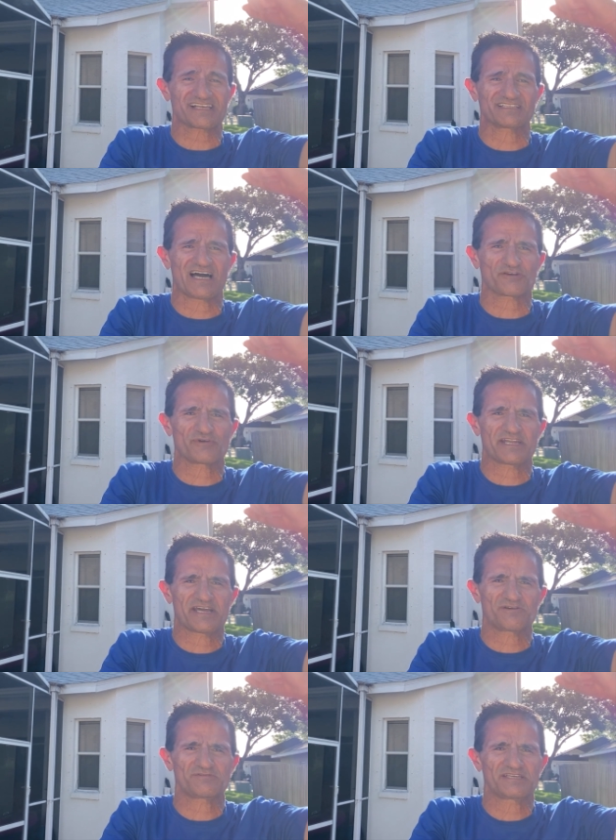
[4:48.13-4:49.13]
o'clock right
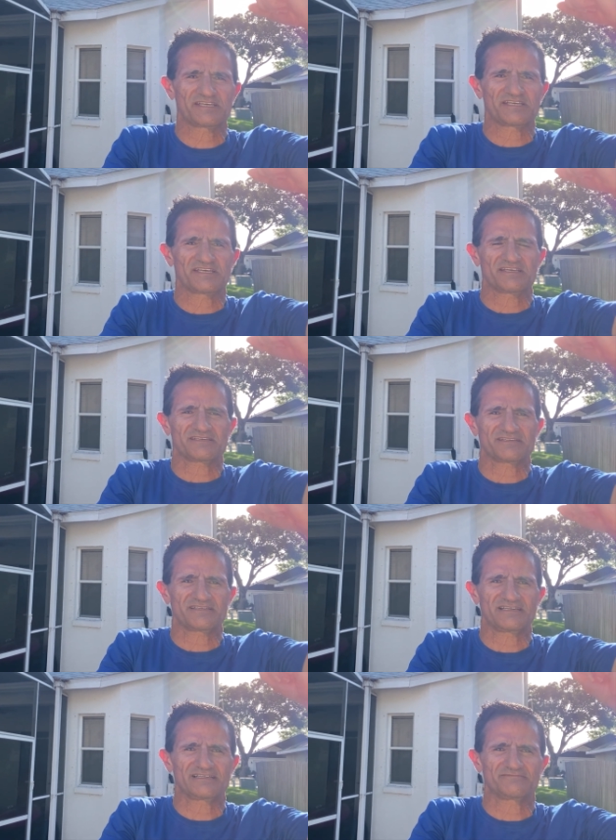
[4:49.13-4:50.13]
now
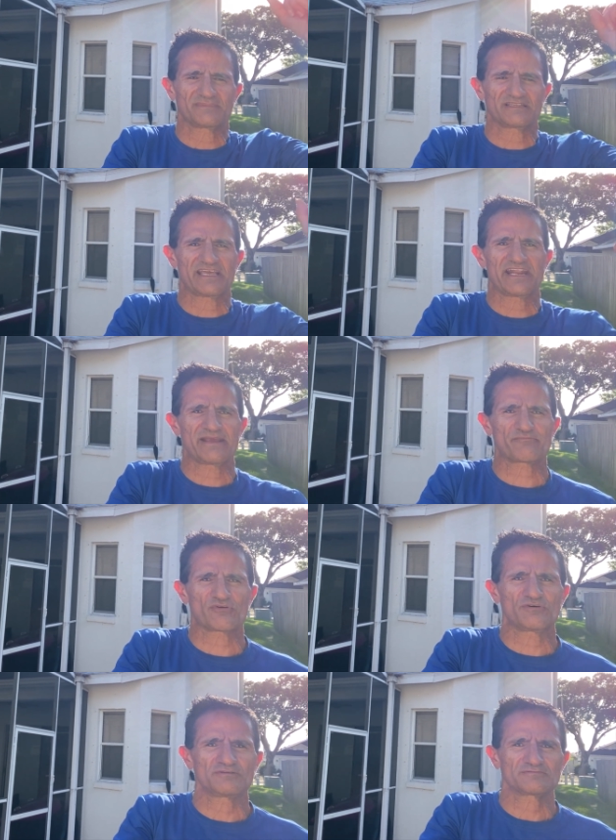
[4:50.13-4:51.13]
um, late
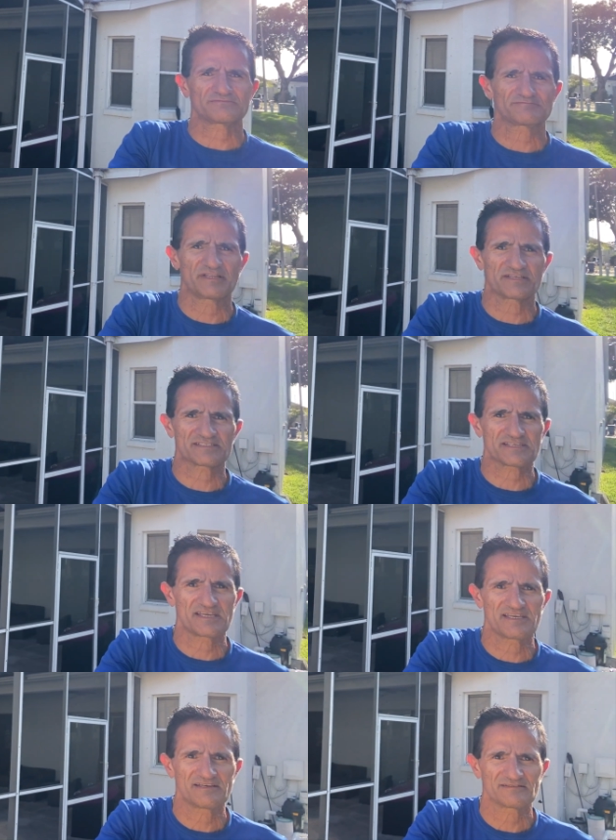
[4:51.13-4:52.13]
April, but you can
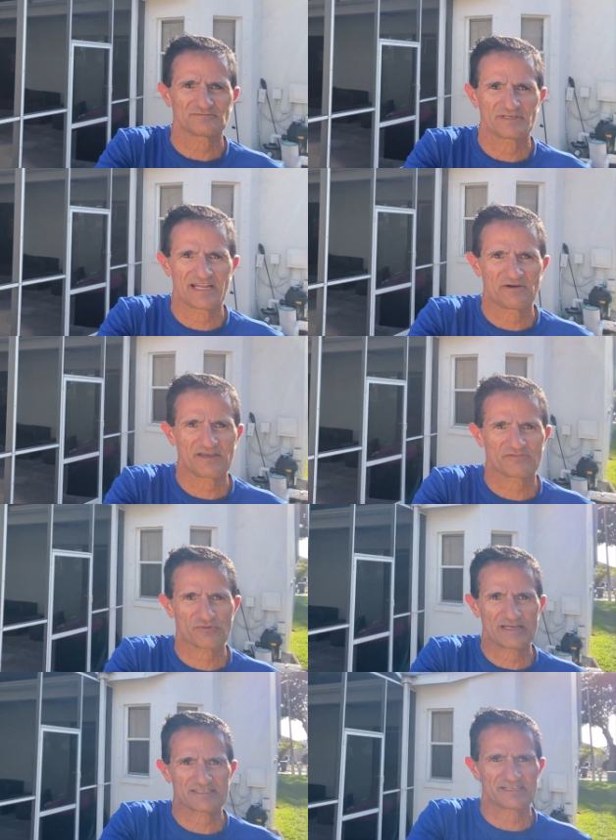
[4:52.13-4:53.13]
see we now have
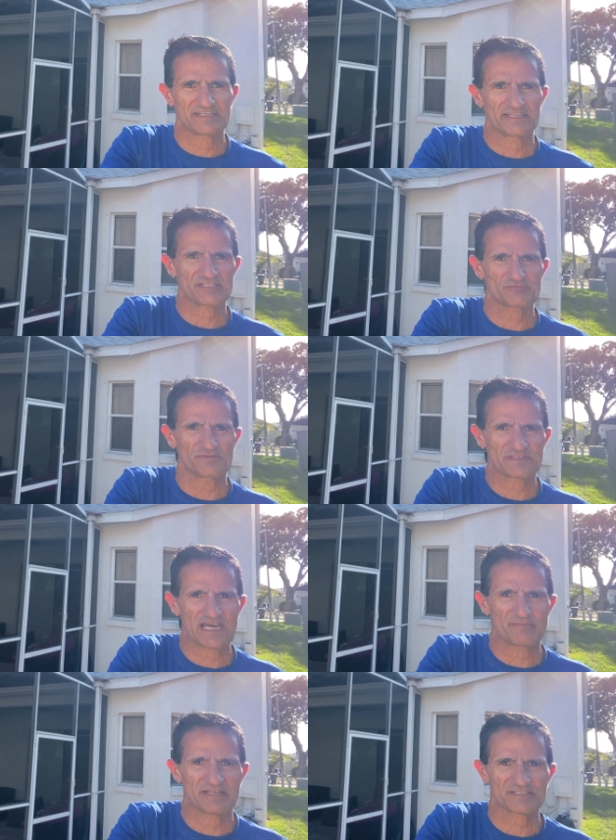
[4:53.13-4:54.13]
great sun on this
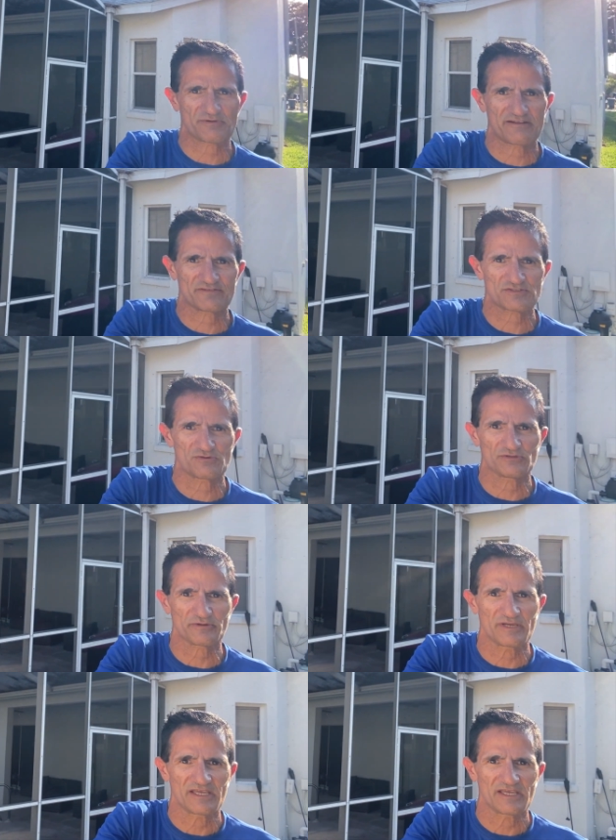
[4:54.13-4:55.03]
rooftop and it's ready for solar.